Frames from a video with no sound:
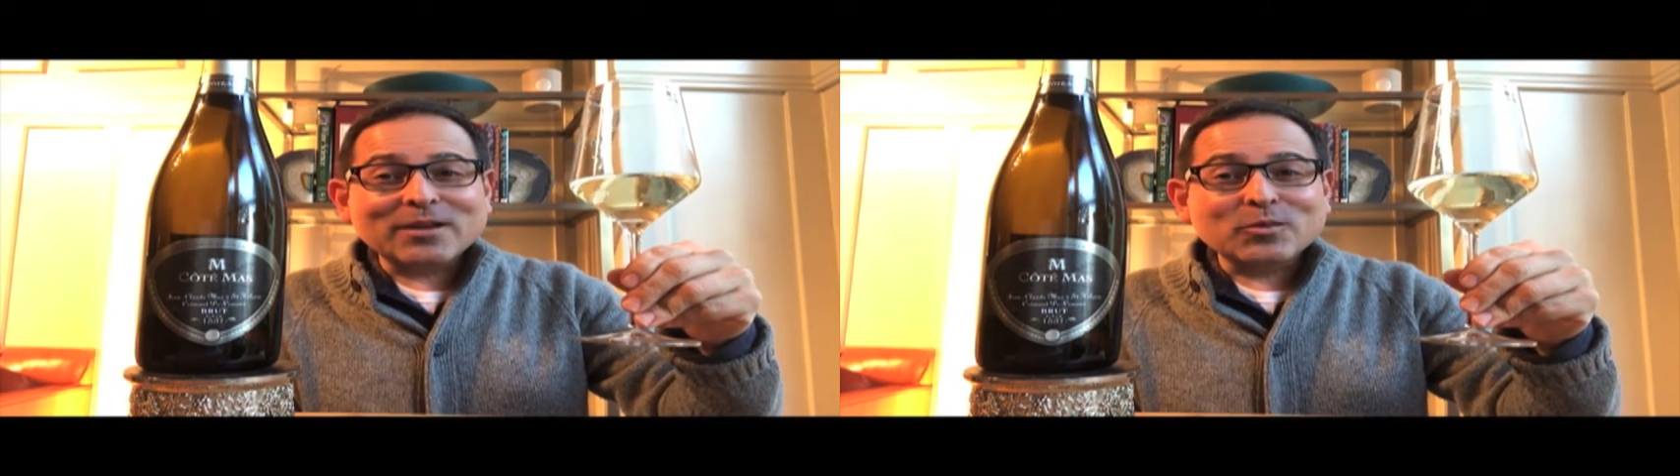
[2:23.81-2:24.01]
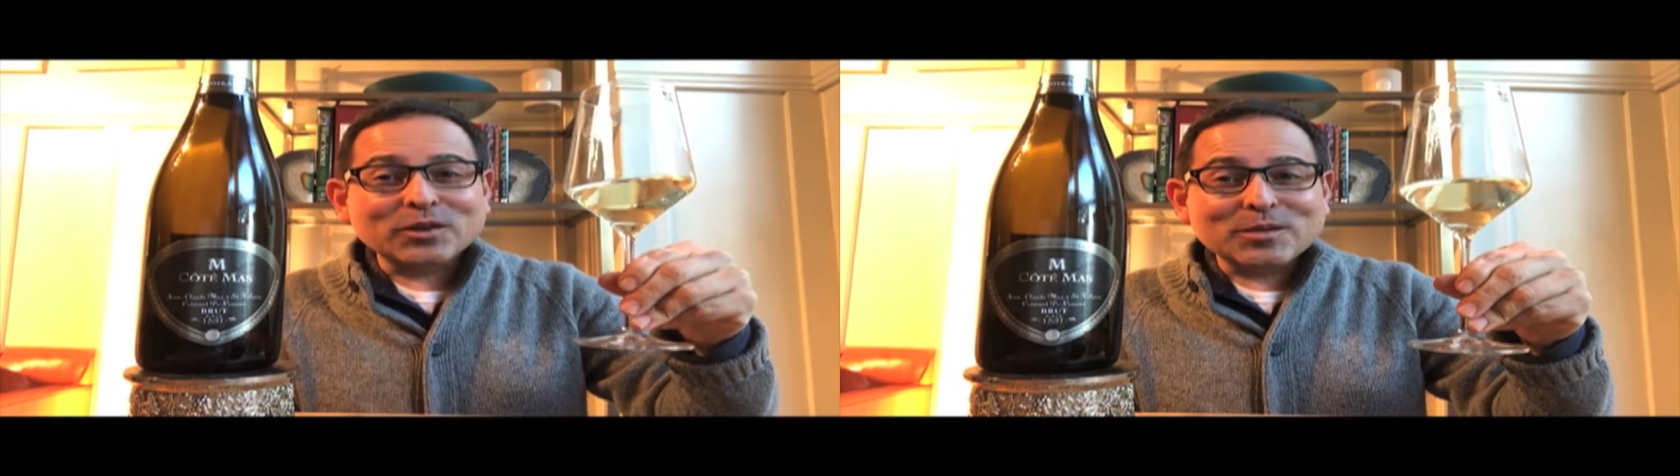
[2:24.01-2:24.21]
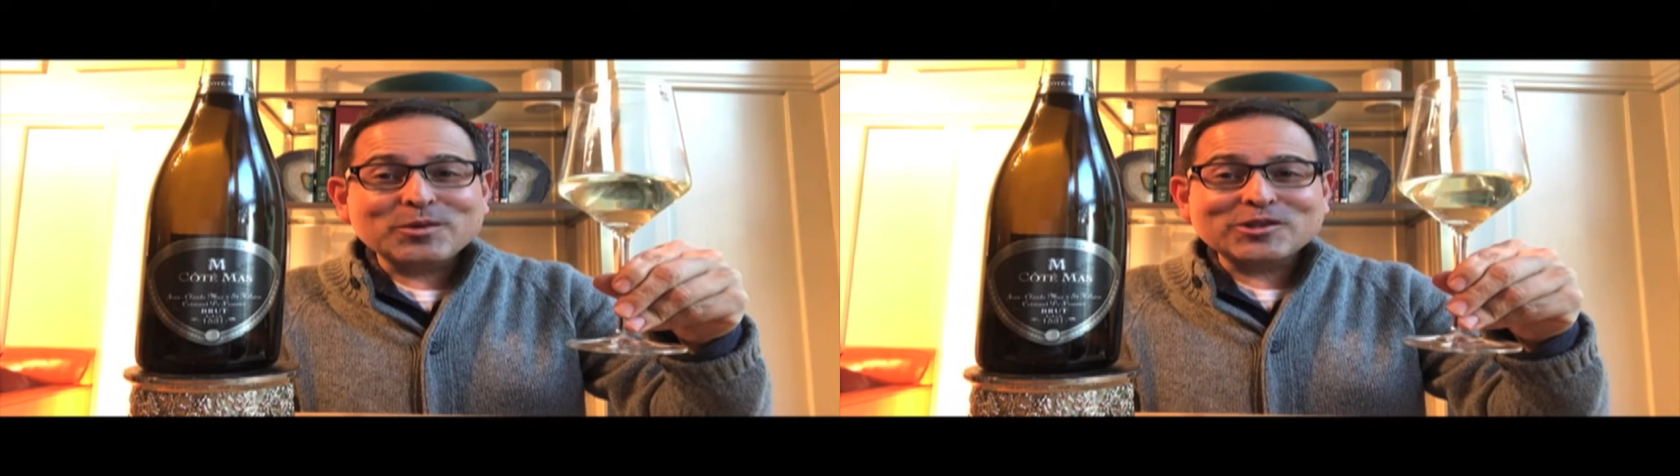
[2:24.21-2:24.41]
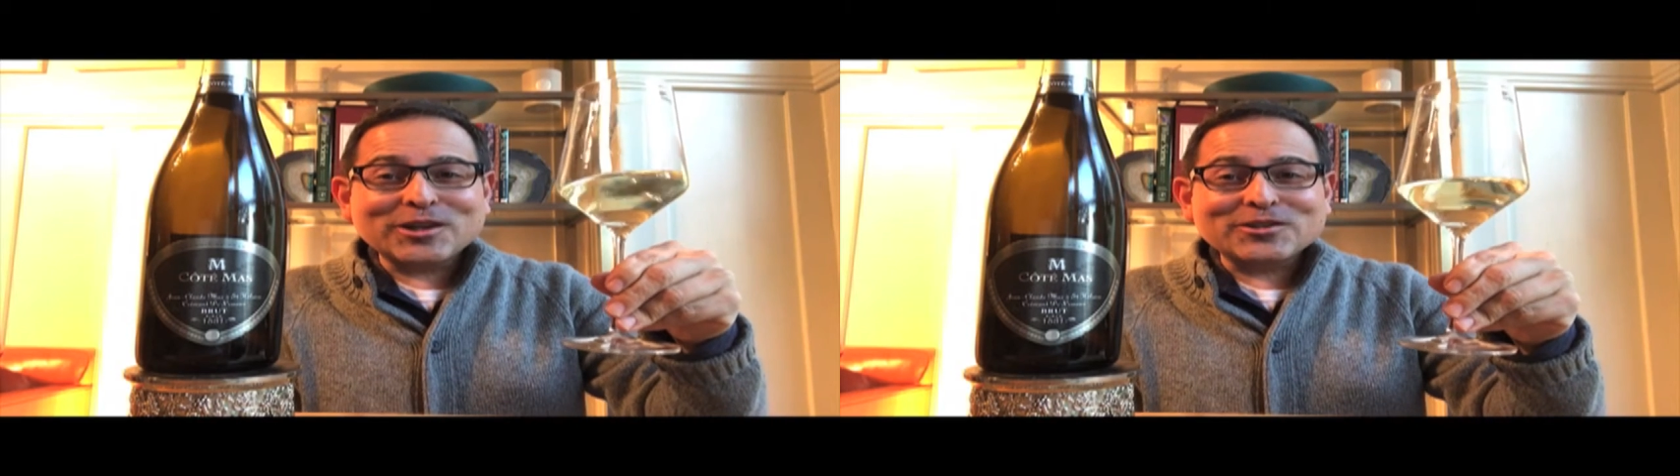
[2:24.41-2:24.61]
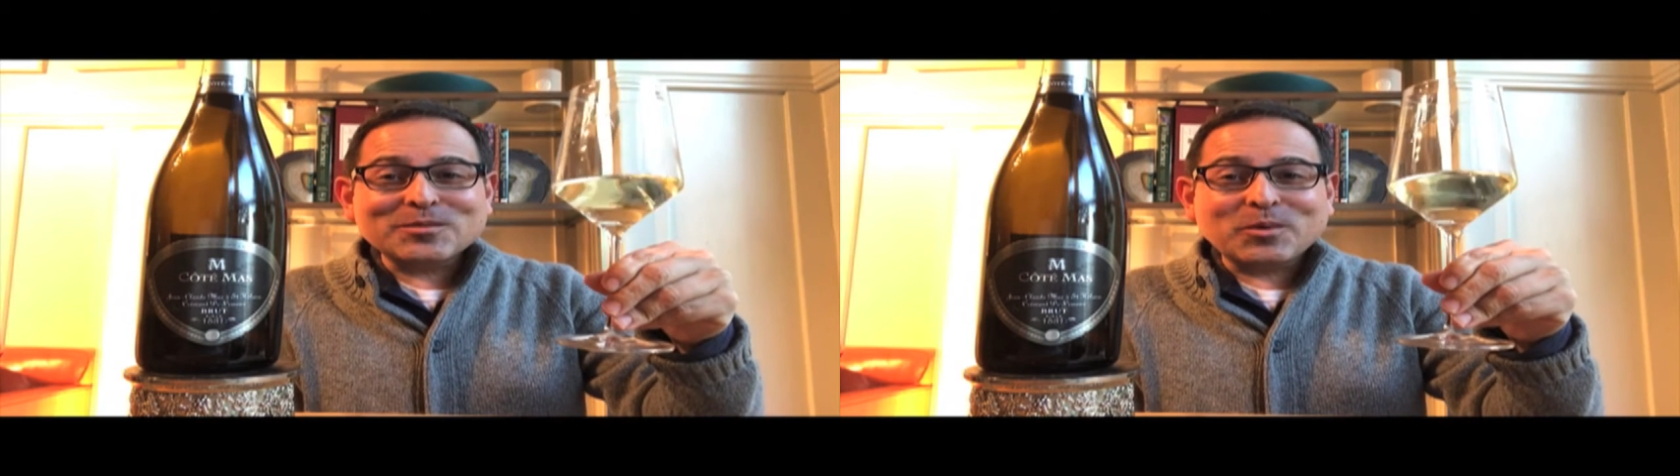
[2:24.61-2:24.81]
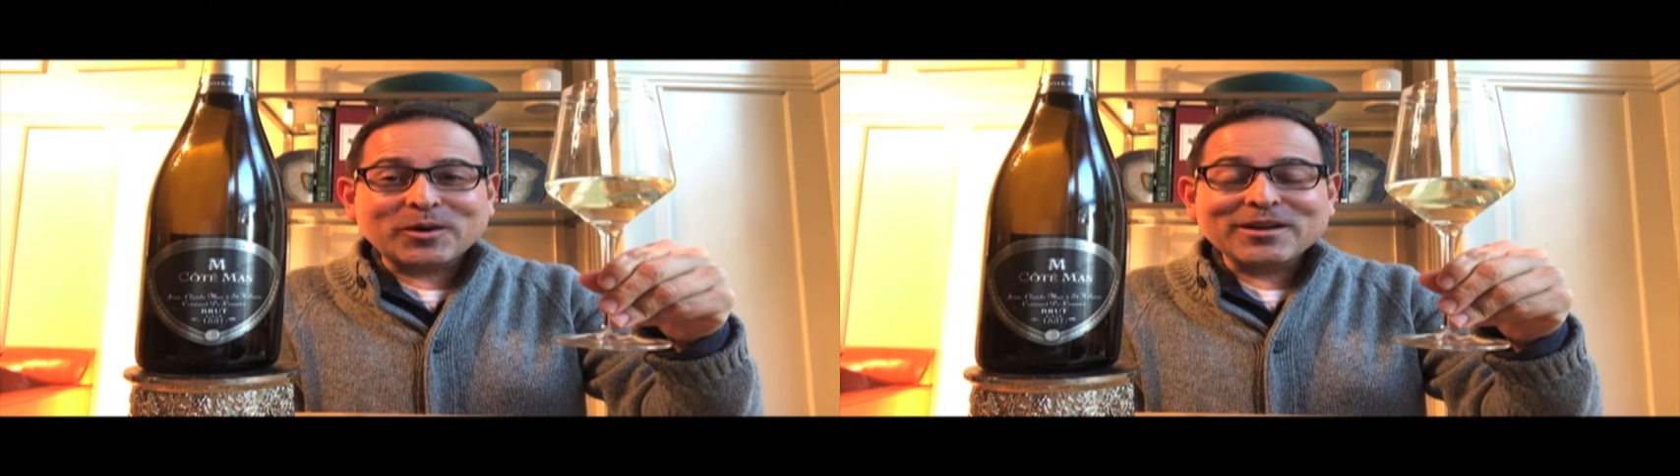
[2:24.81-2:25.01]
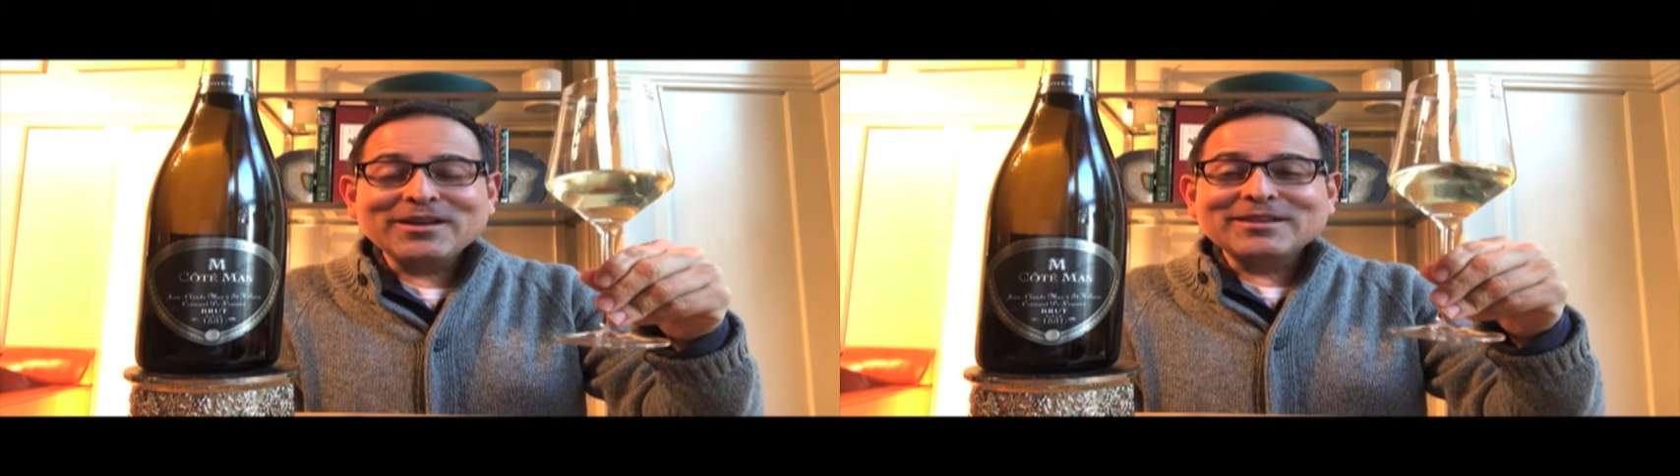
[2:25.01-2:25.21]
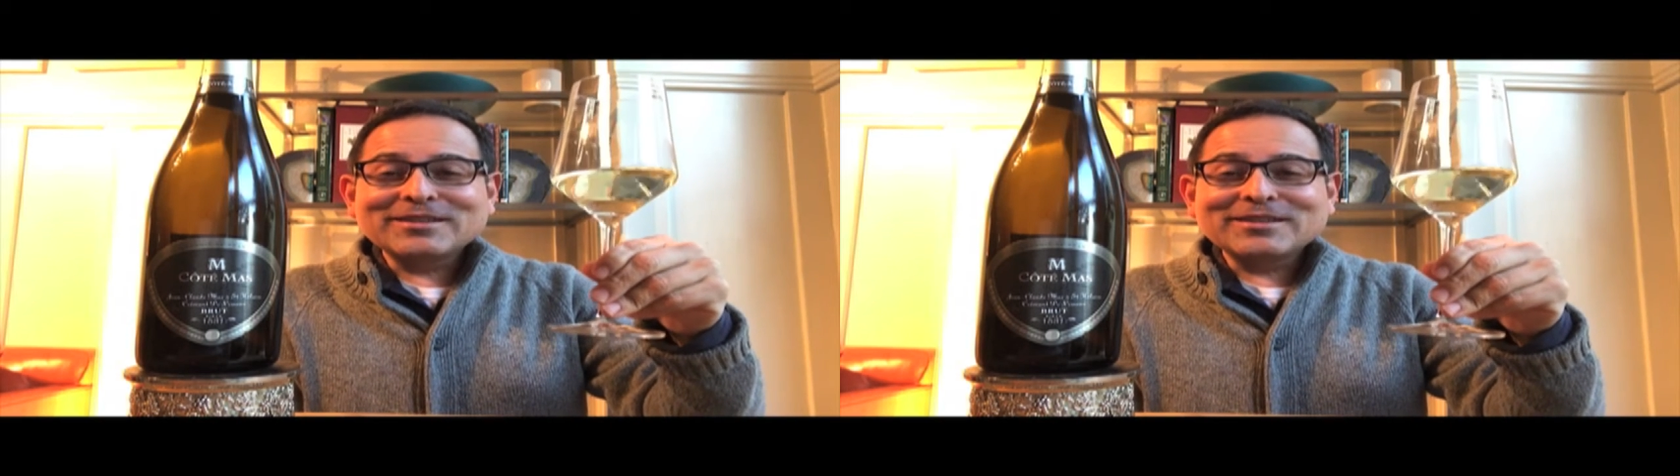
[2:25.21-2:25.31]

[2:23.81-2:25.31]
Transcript: I really appreciate your support.